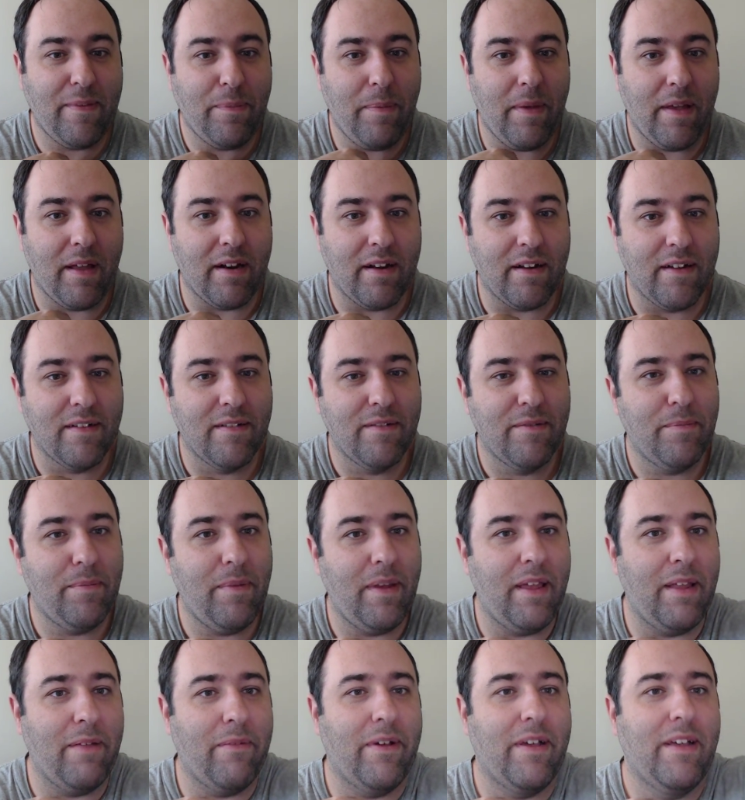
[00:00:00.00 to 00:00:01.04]
Which I think is
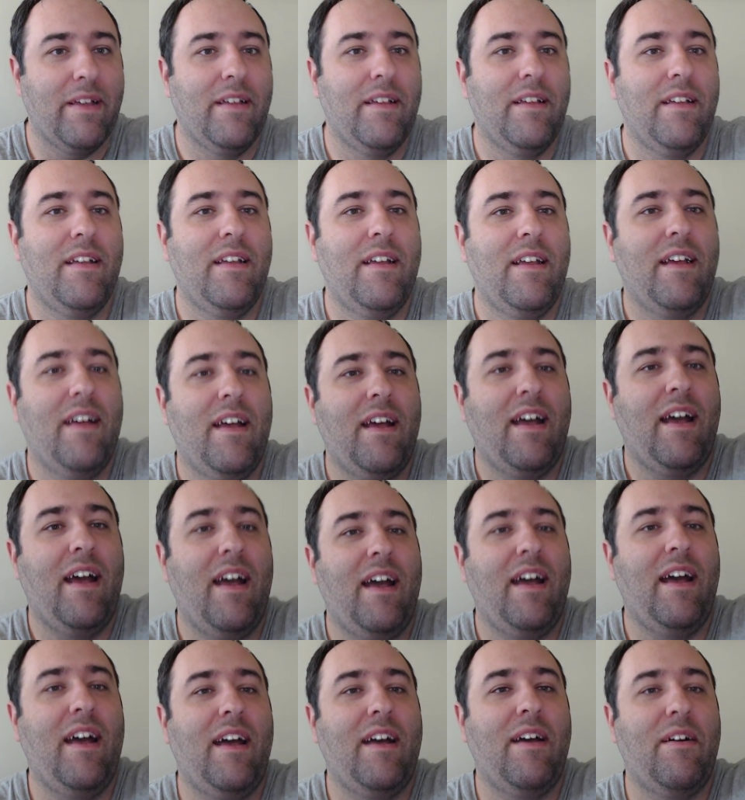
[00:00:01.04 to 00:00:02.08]
better. But anyway.
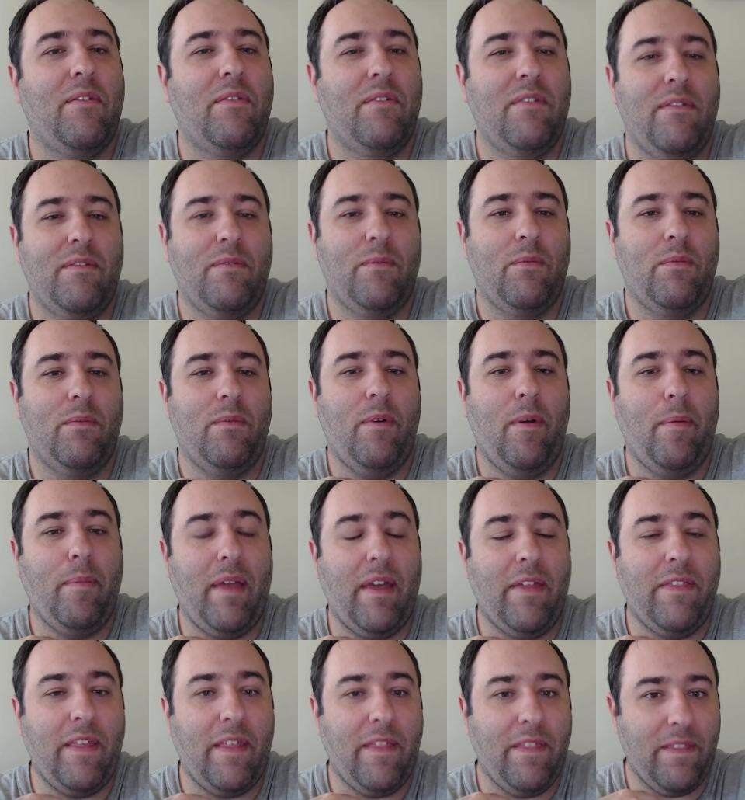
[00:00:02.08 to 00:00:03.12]
Uh,
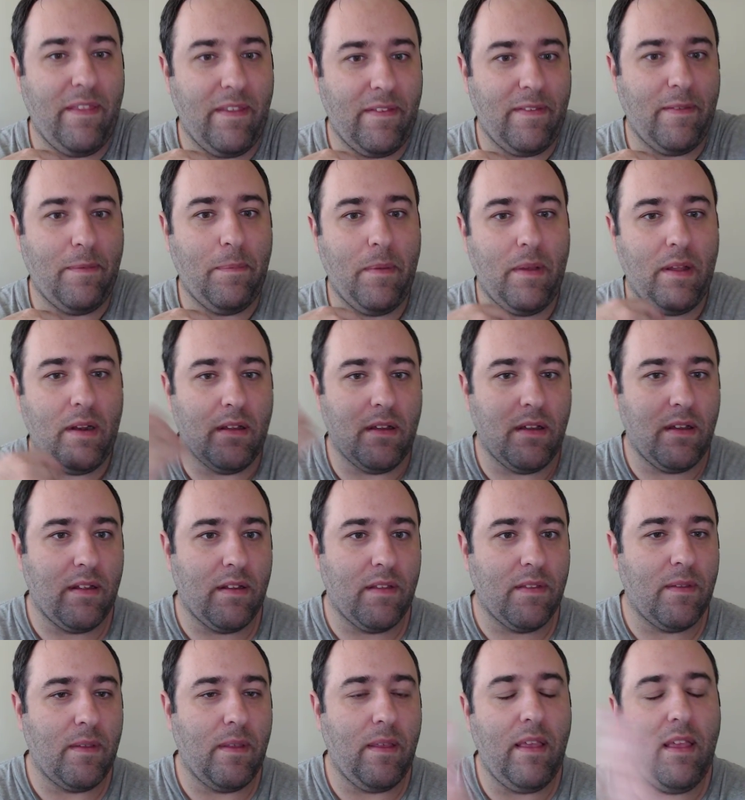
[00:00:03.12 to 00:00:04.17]
well, I mean, I think this
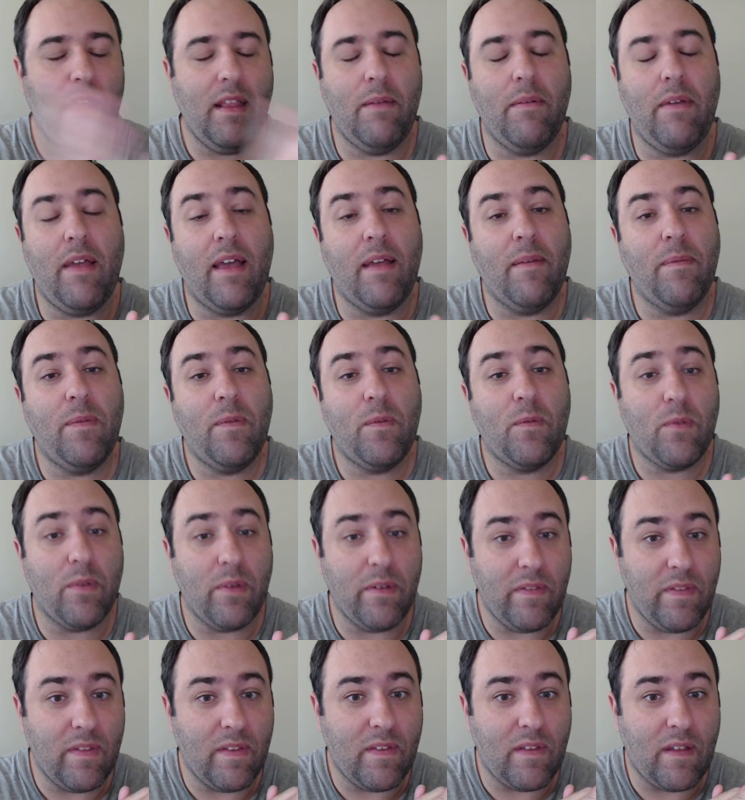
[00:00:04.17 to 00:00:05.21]
is better, honestly.
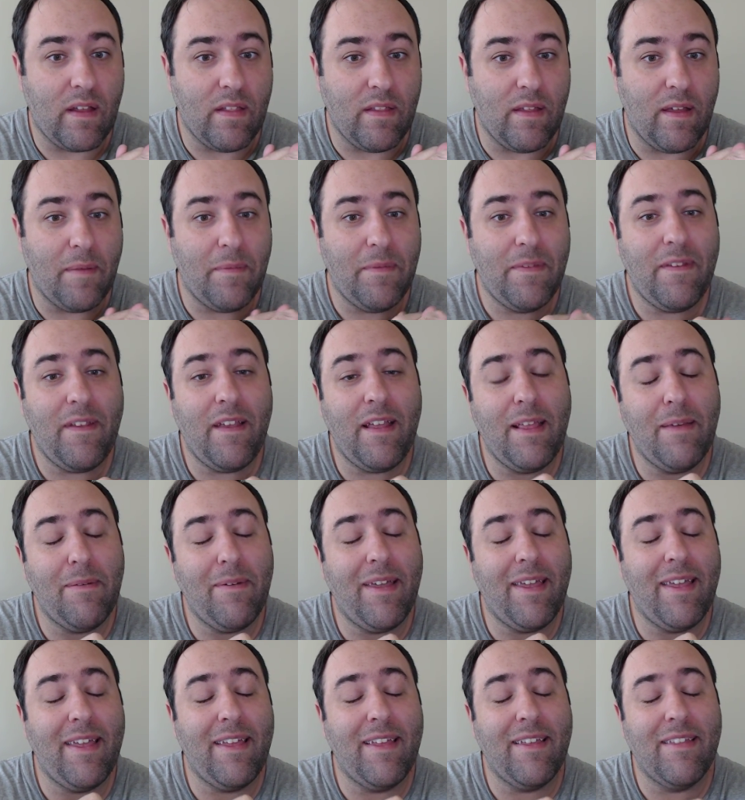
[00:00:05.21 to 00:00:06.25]
Anyway, I'm screwing this all
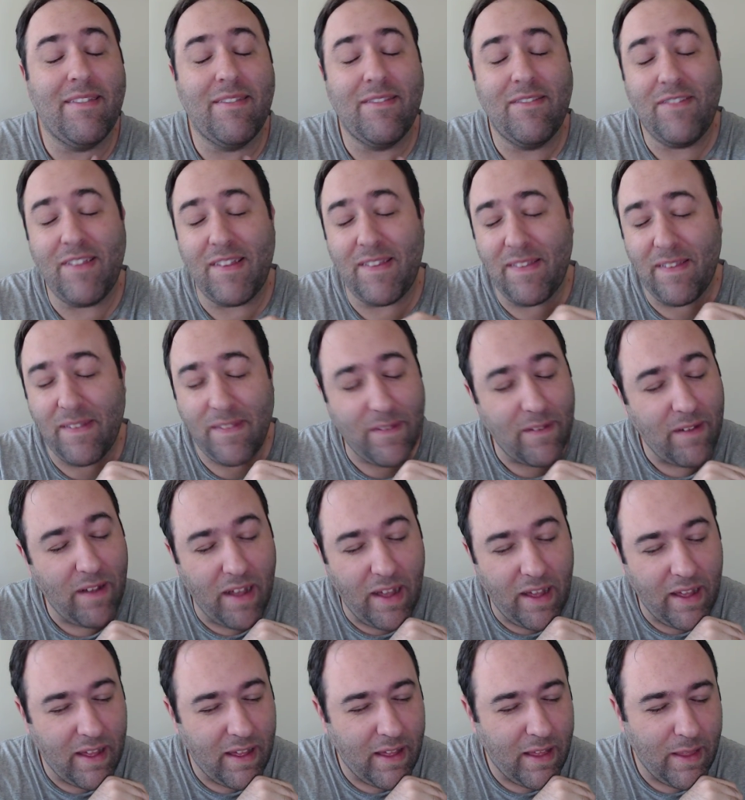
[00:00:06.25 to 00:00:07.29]
up. So anyway,
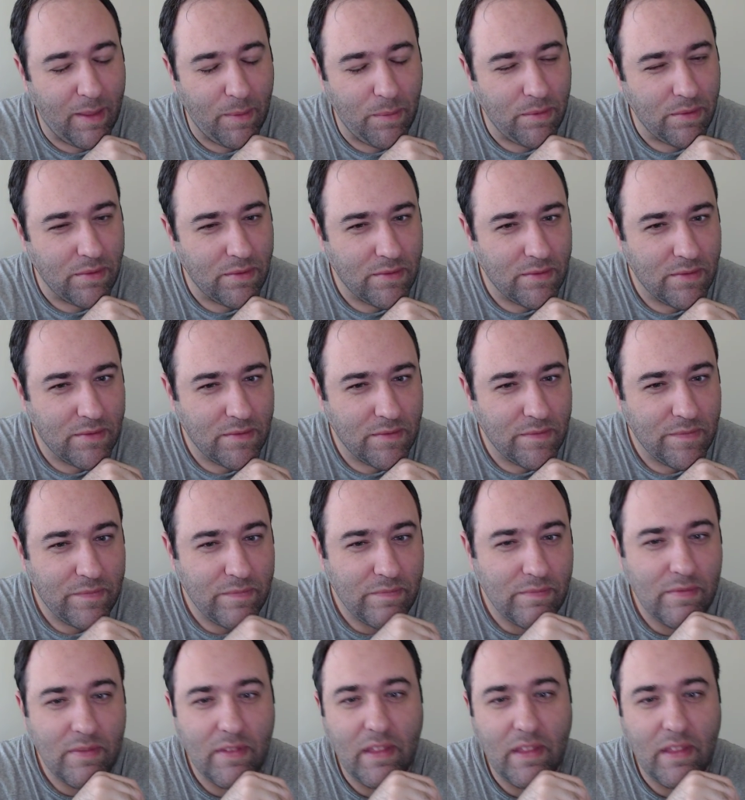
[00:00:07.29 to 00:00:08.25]
just subscribe.